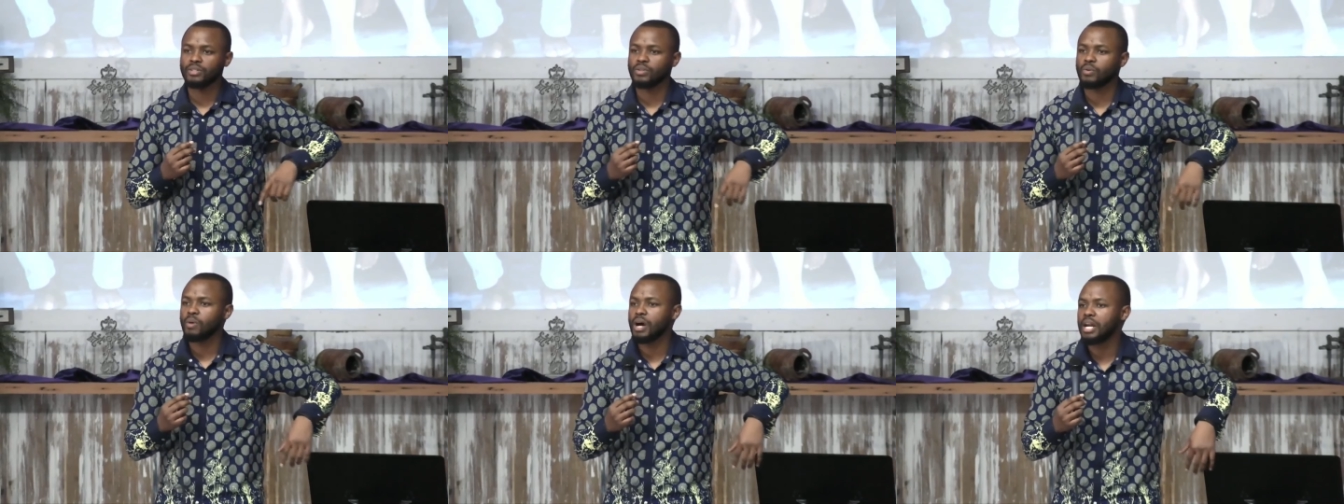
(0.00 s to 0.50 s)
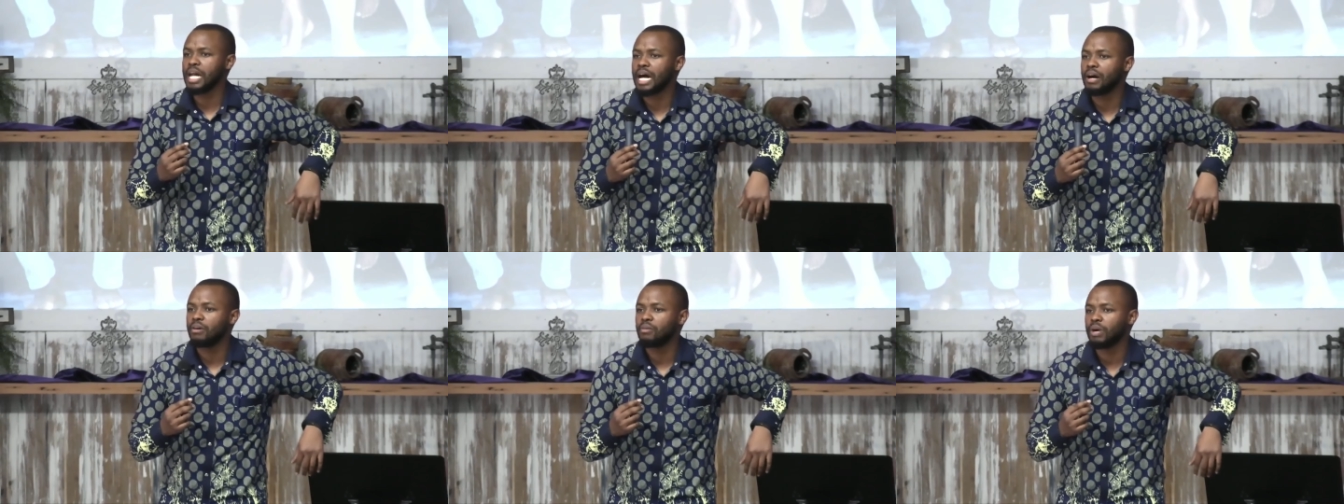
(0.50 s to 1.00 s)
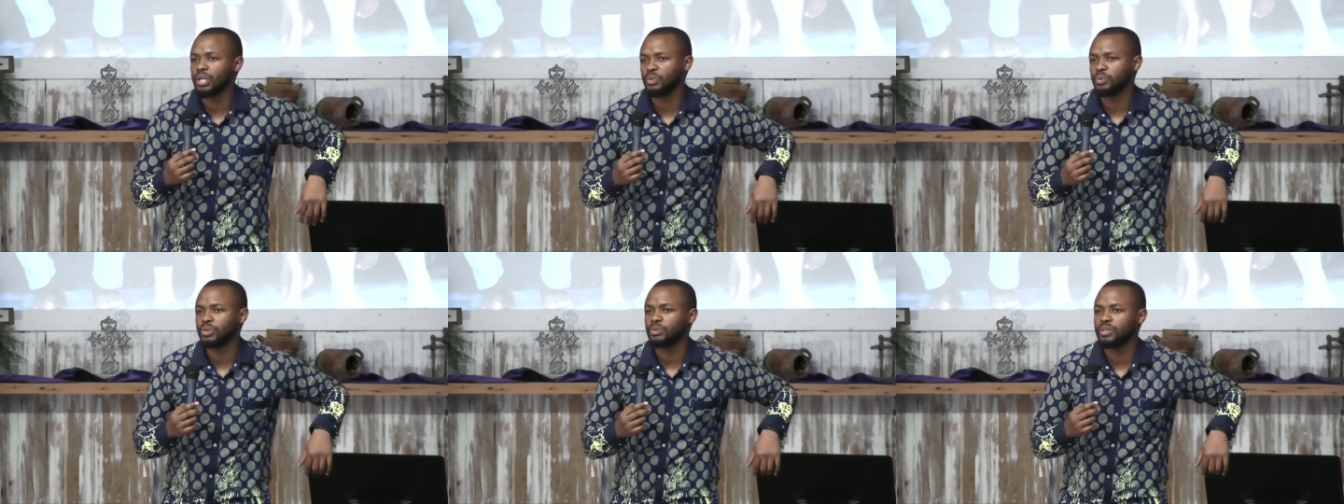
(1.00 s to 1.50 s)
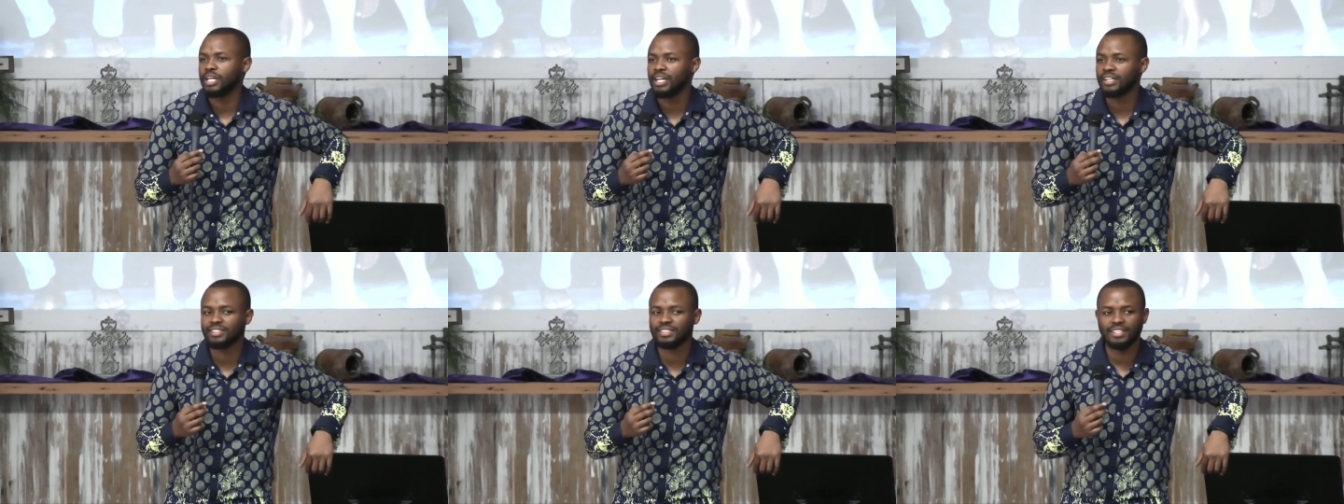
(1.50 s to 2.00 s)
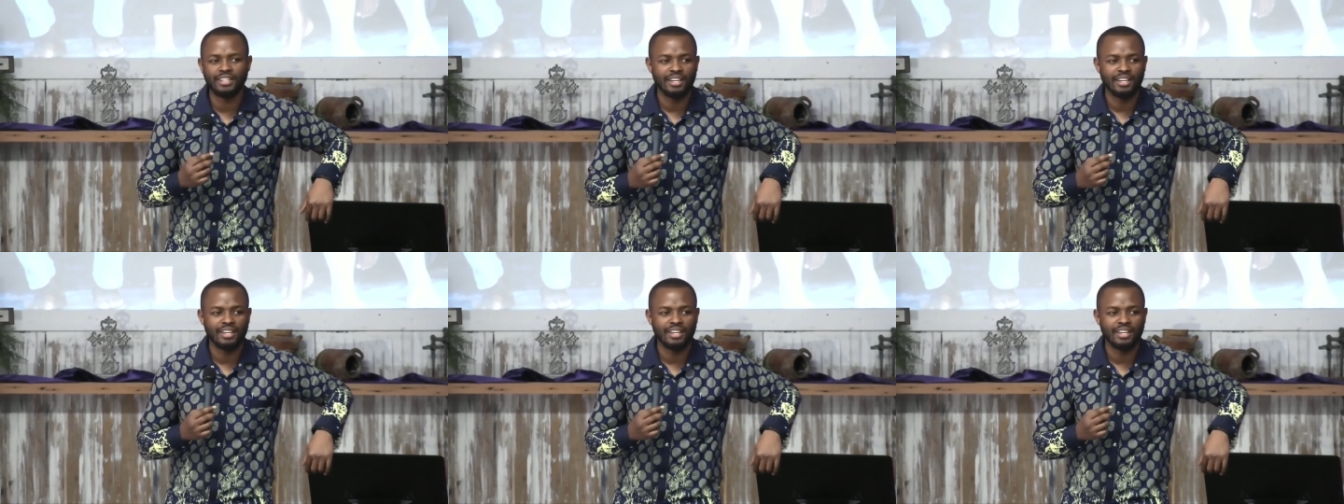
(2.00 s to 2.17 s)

So what now? What do we do next?